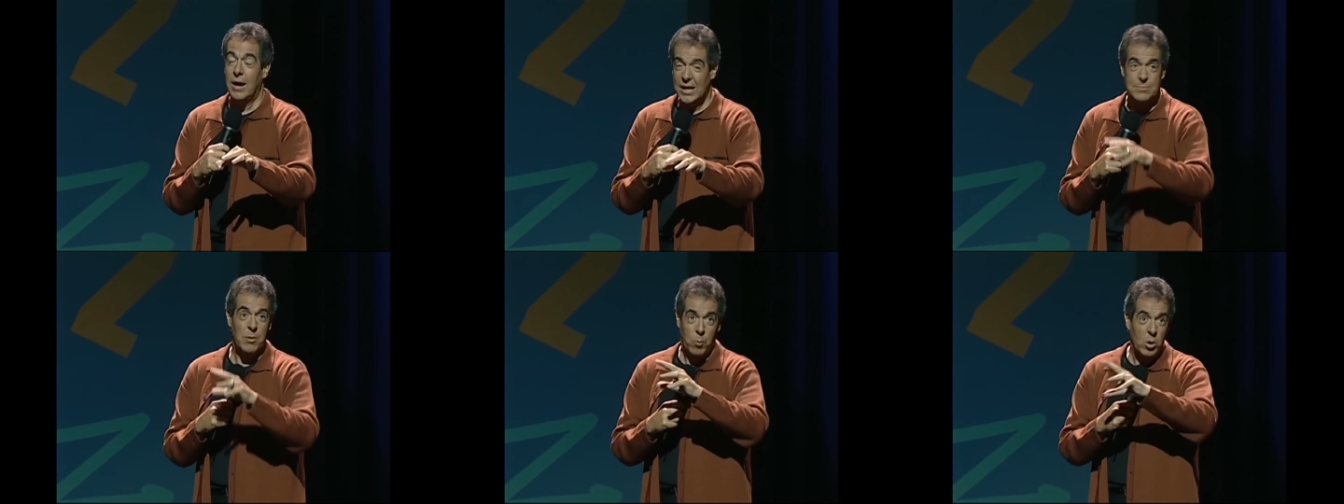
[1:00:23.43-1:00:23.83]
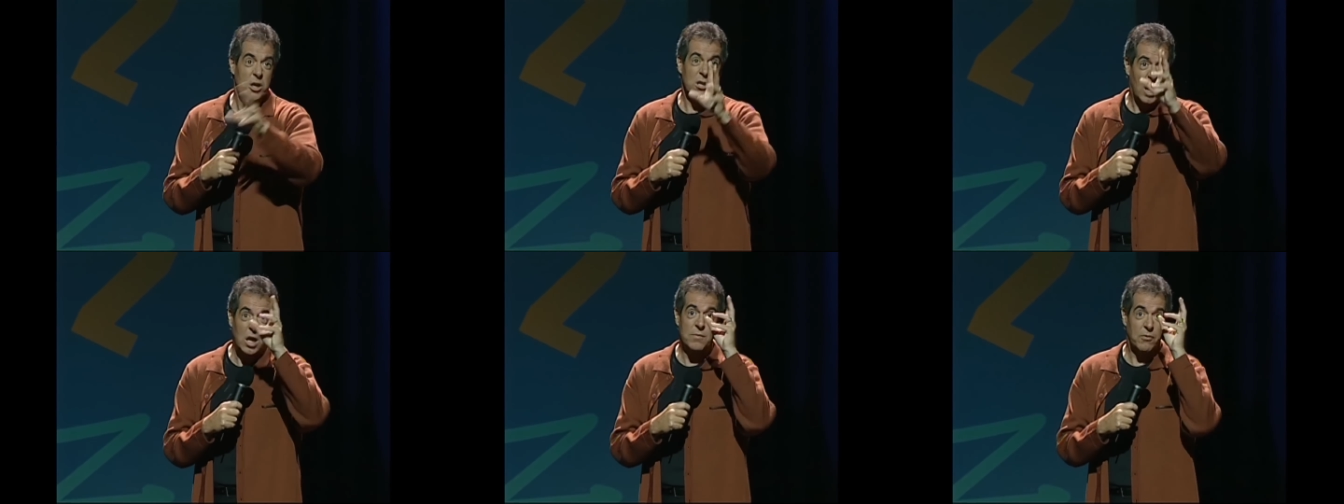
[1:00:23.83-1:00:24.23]
He's been
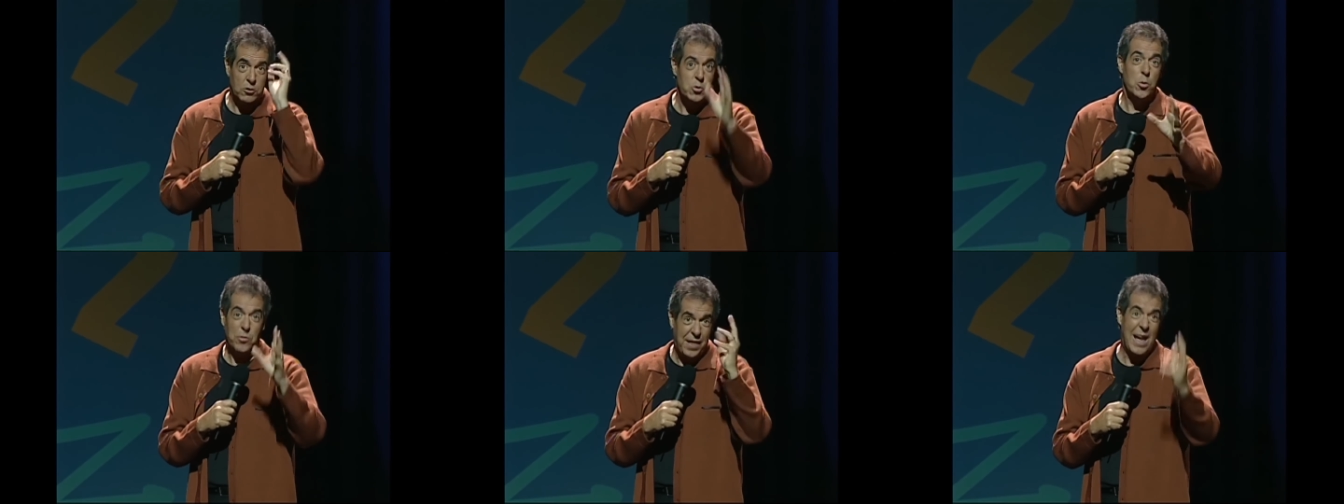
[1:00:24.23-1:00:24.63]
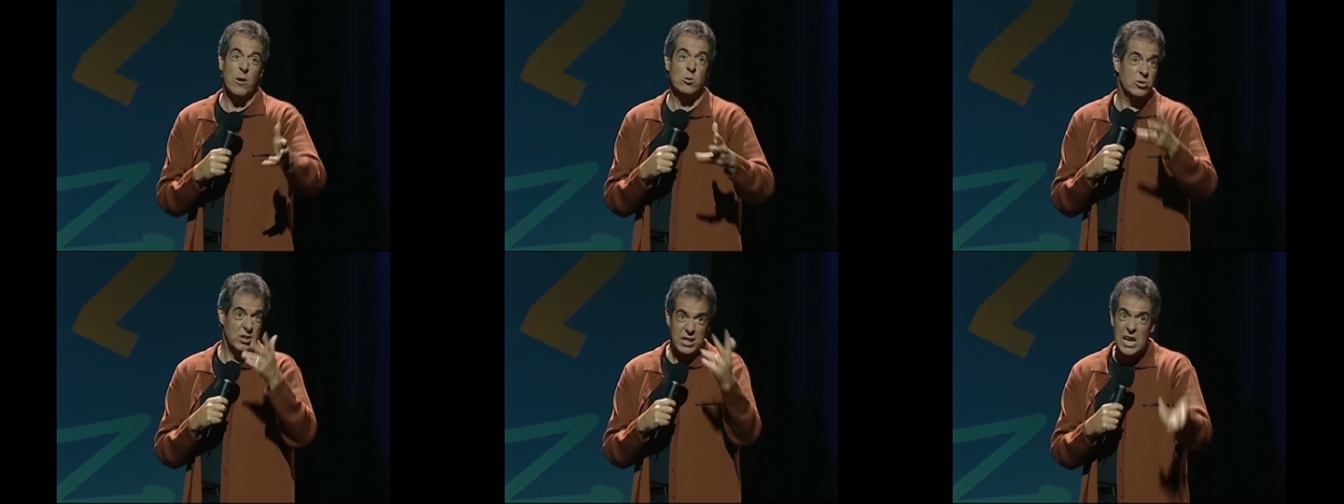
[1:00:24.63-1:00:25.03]
working on it for
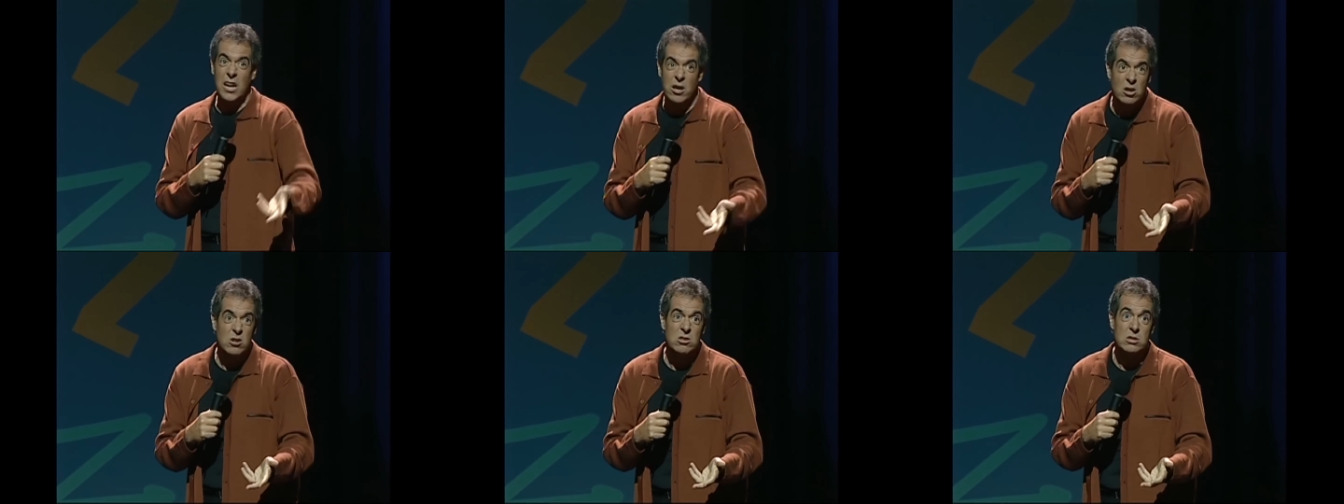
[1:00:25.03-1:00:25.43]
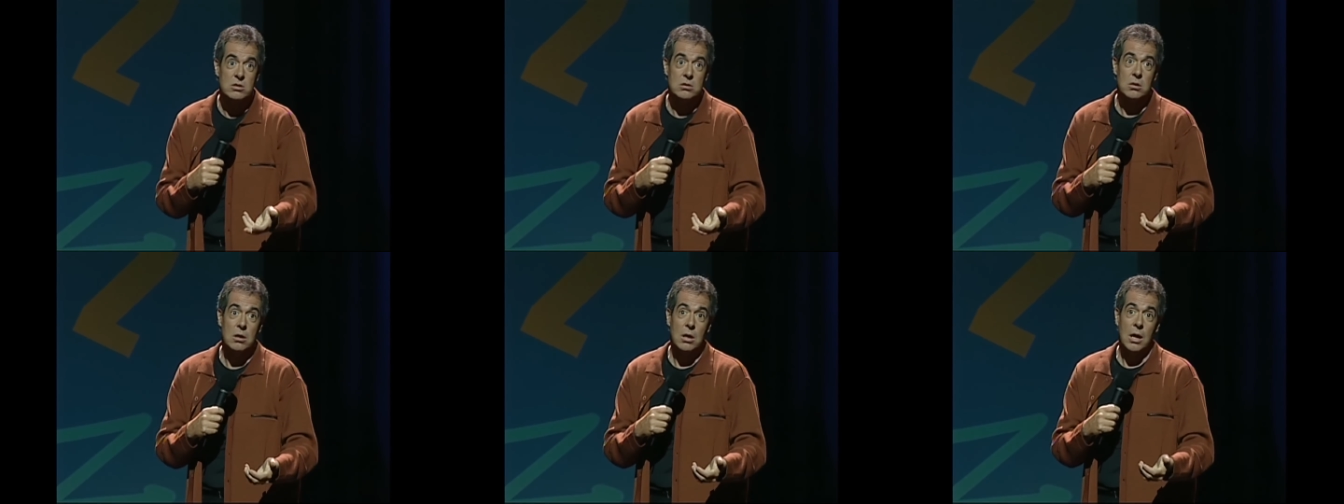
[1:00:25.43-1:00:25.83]
2,000 years.
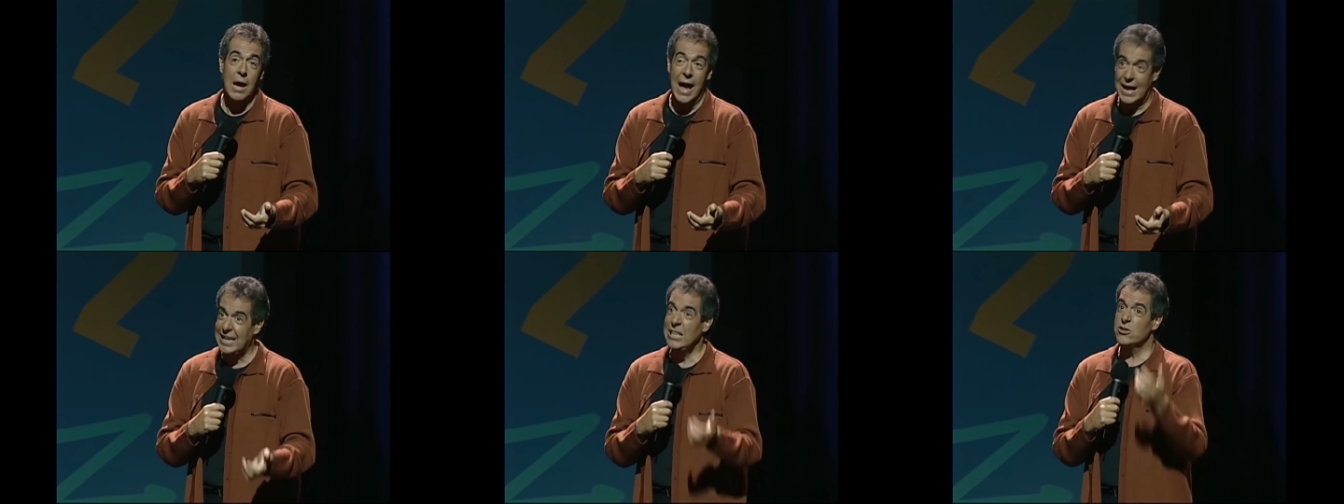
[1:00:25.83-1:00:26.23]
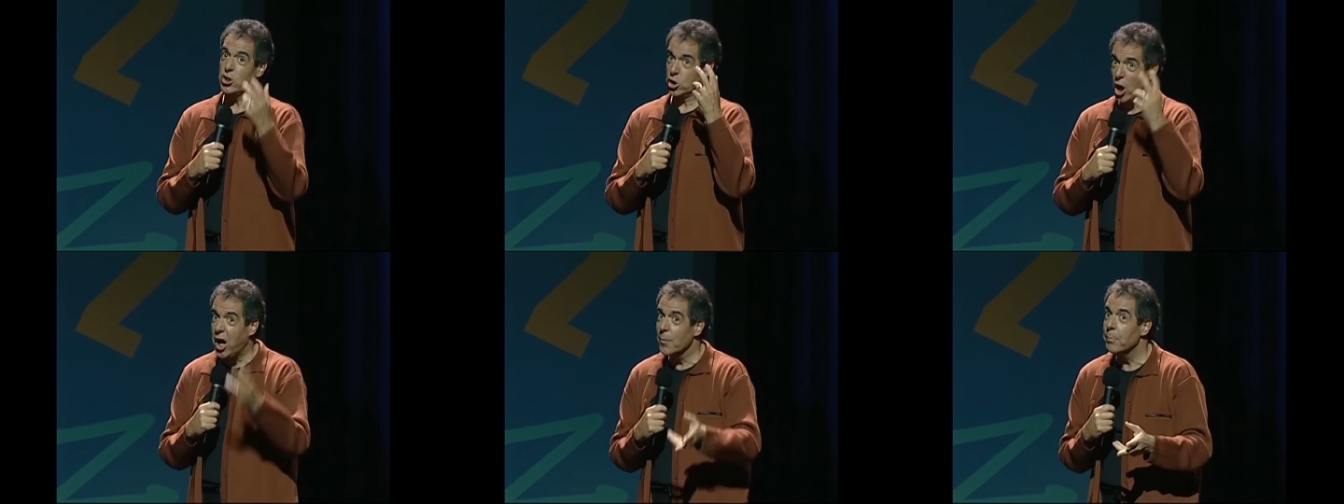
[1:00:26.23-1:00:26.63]
And he's a
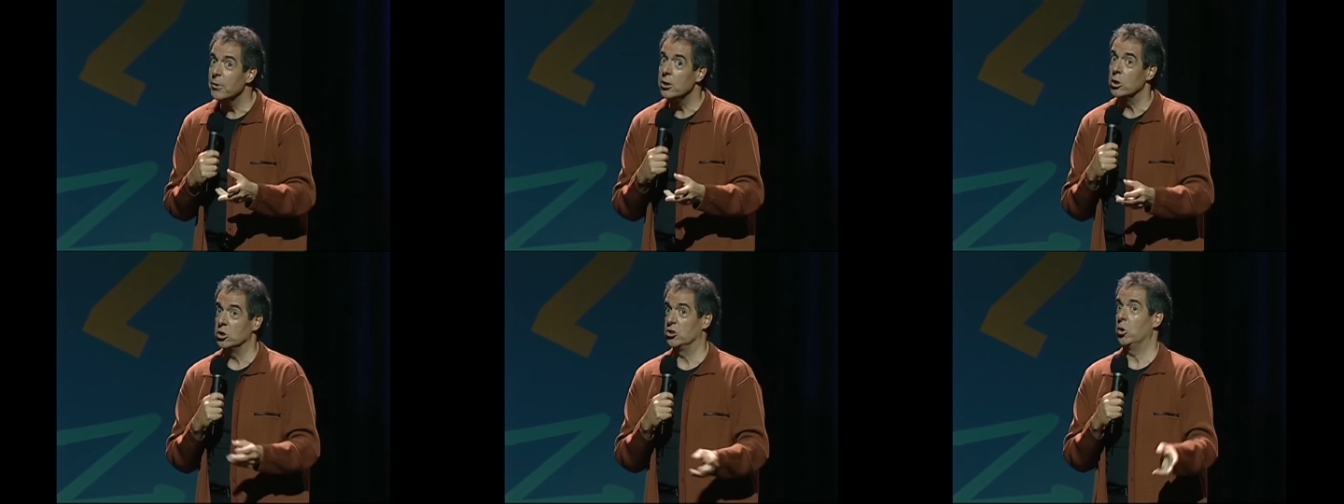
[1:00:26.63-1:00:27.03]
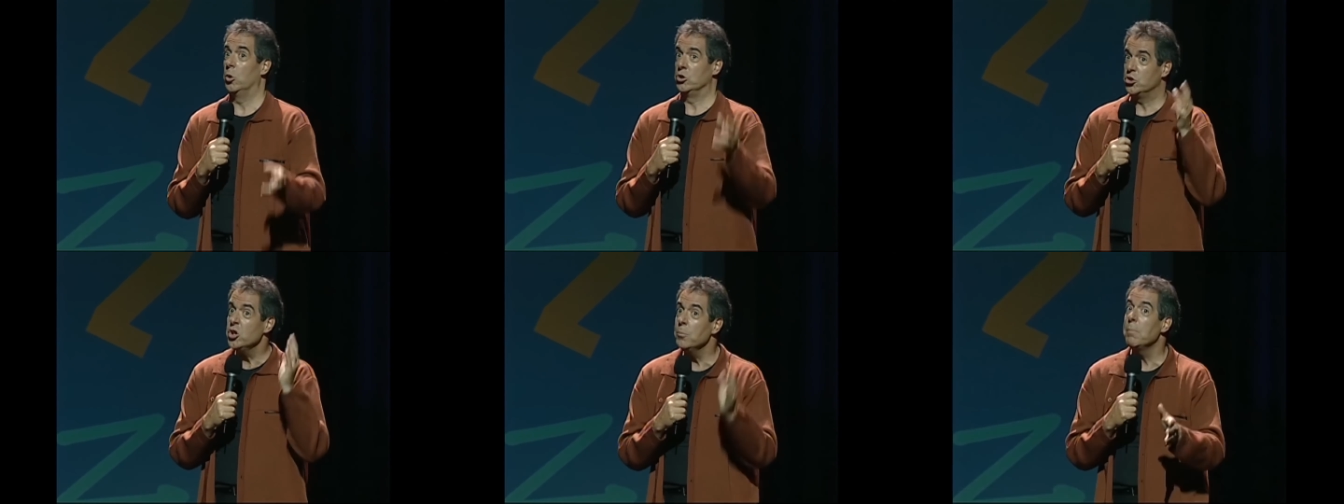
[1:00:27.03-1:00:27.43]
carpenter, so
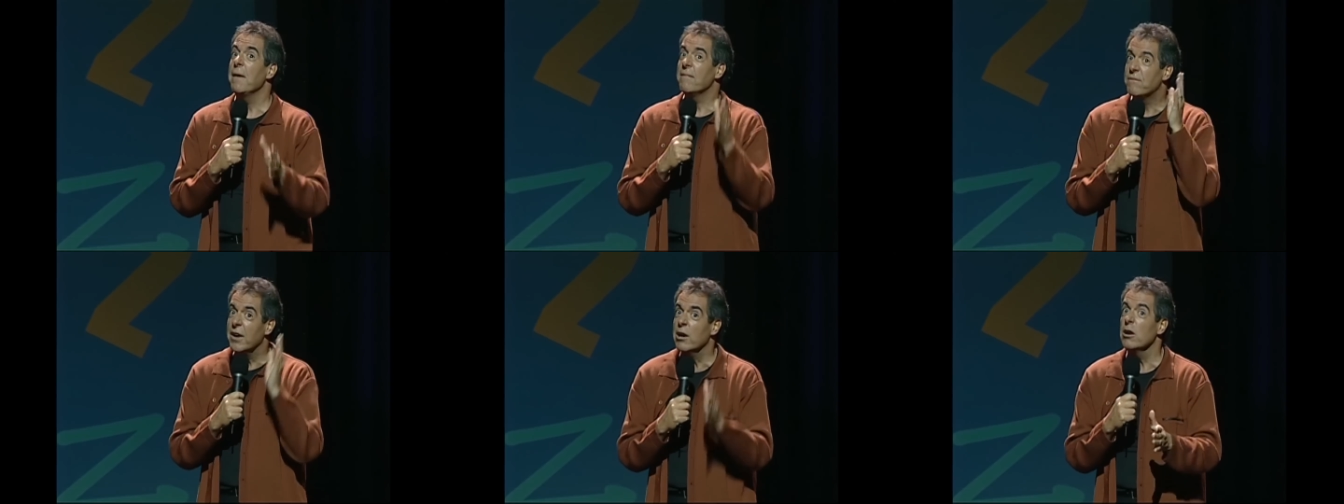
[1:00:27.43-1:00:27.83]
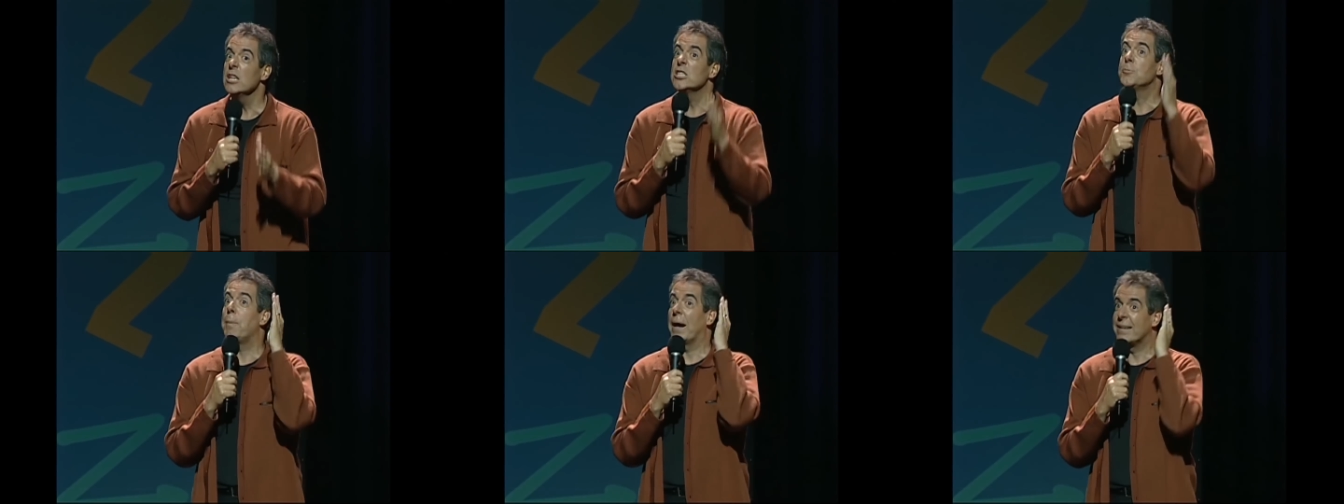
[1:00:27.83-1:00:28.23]
it should be
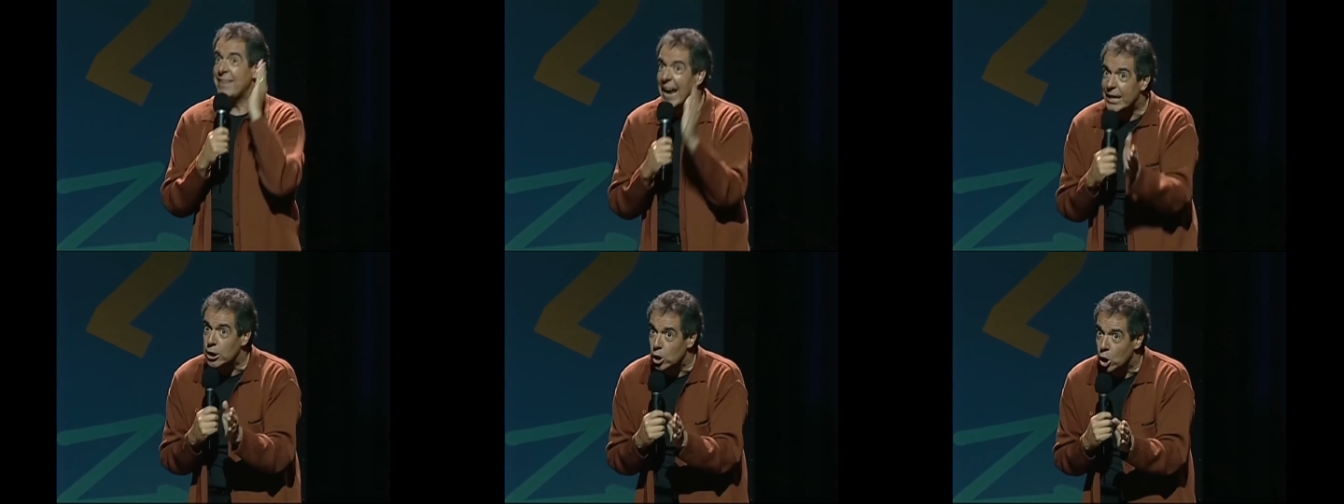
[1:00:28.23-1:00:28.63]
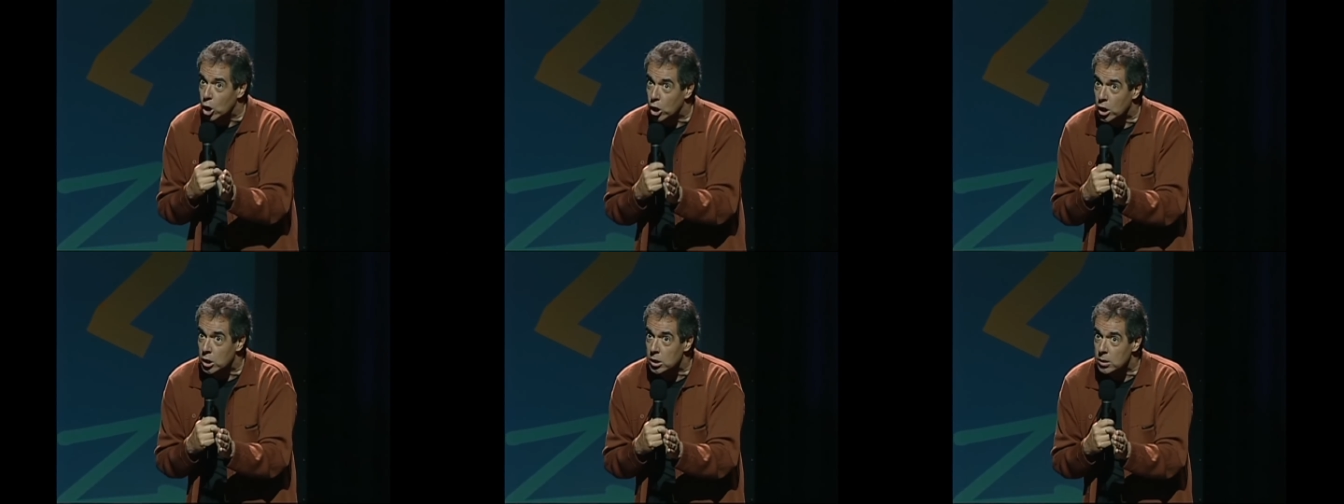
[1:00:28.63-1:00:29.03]
fairly spectacular.